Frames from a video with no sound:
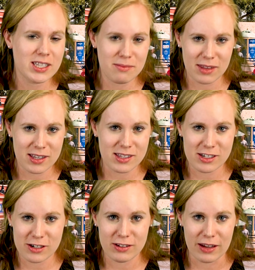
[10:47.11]
some things
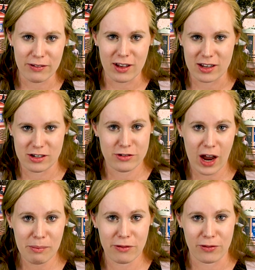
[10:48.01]
that you never got to
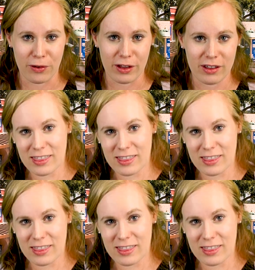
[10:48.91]
try before.